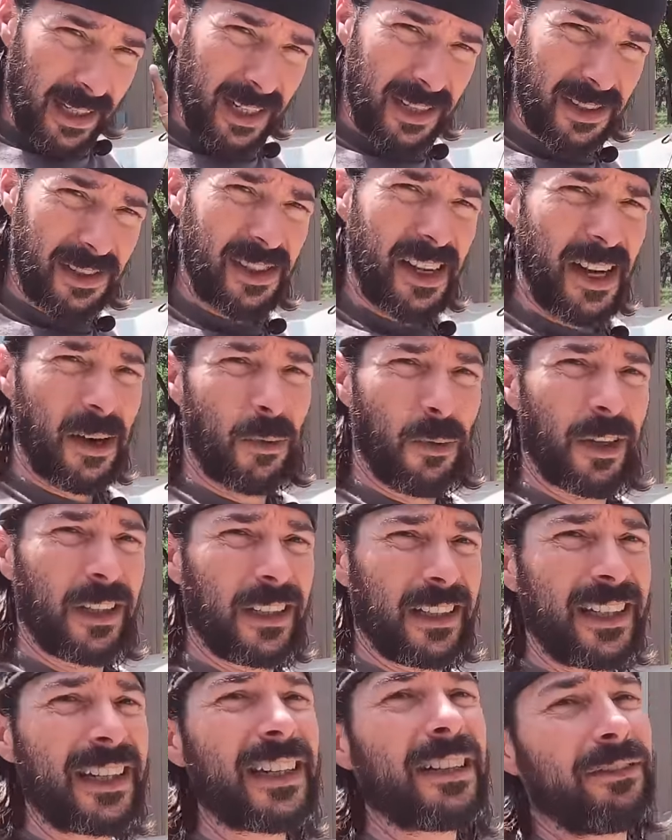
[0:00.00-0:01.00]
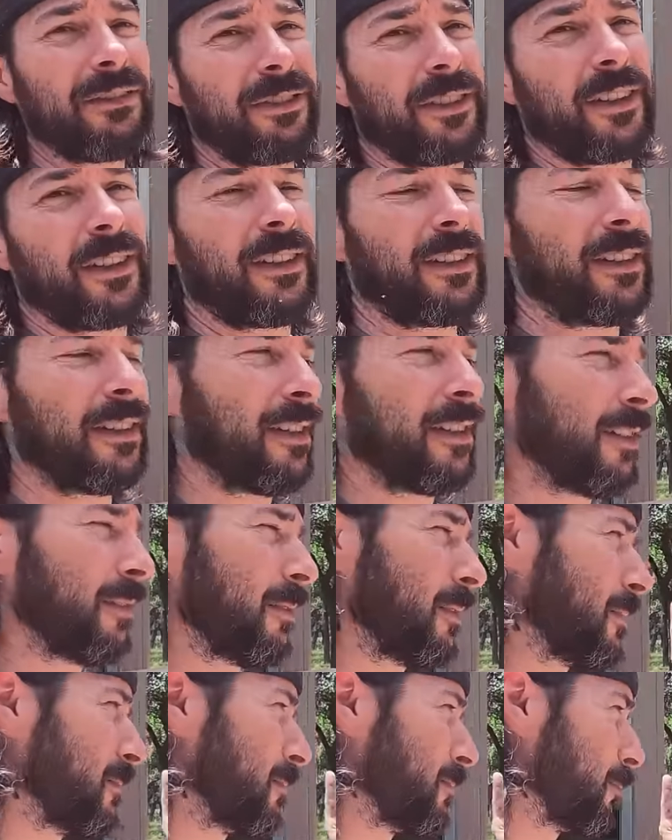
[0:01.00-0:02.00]
He does not want to leave,
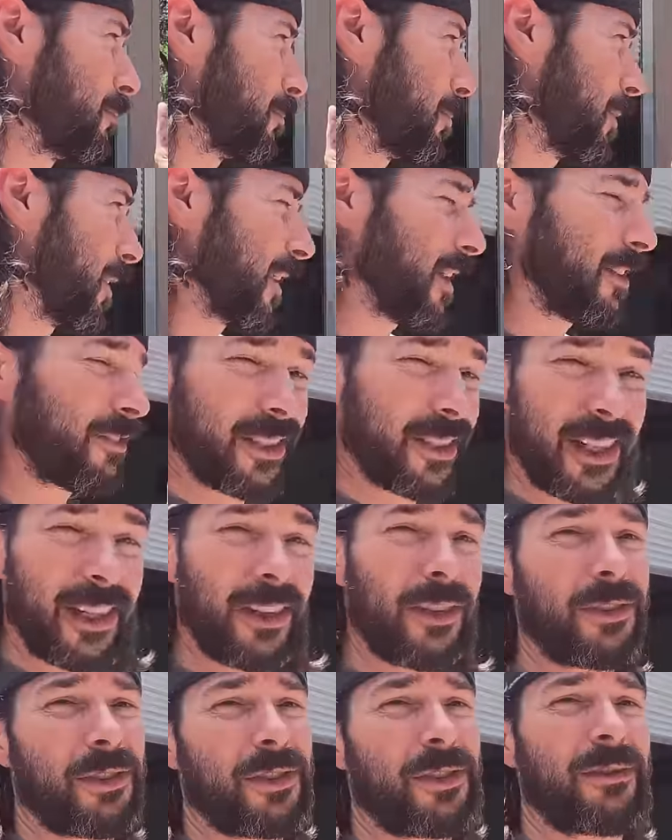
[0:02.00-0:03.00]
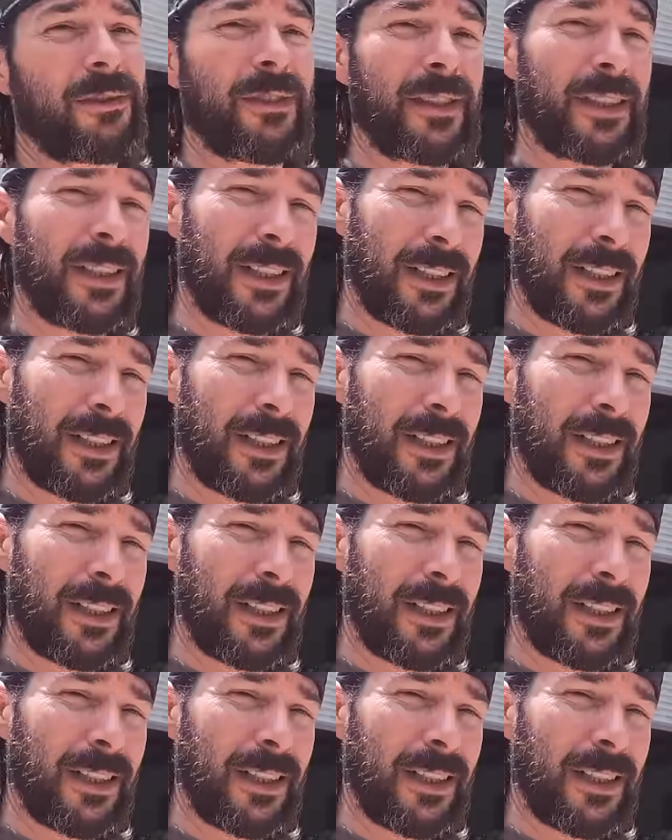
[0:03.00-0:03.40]
but everything else